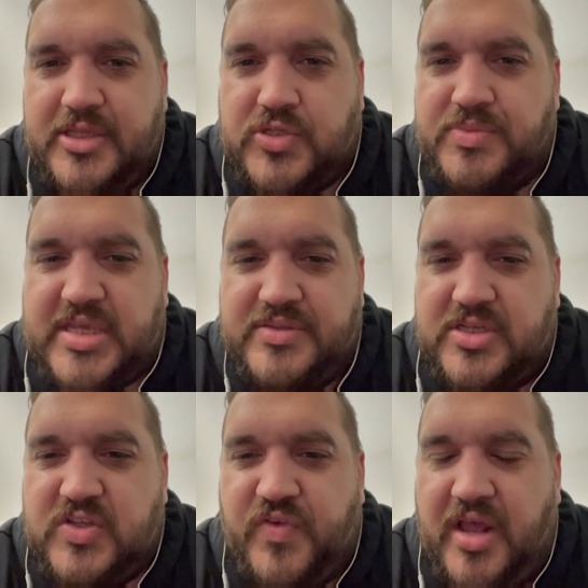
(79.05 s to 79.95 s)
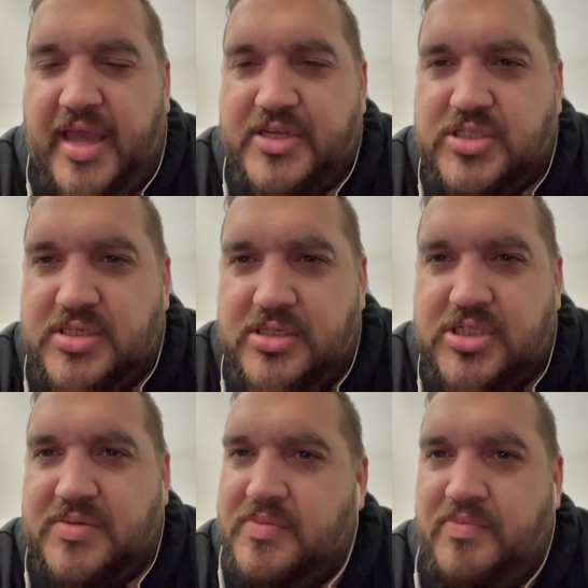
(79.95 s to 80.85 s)
sometimes I just feel like
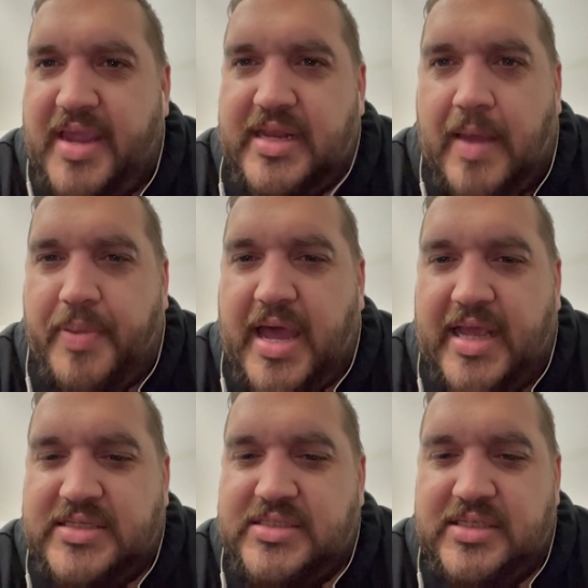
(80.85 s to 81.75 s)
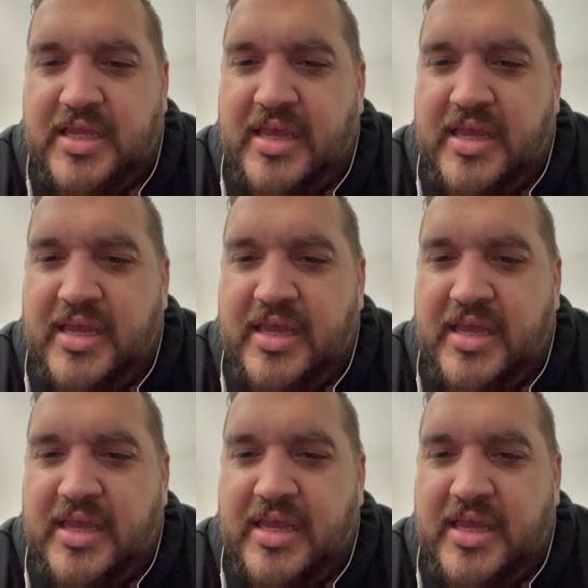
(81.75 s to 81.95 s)
just make that pass.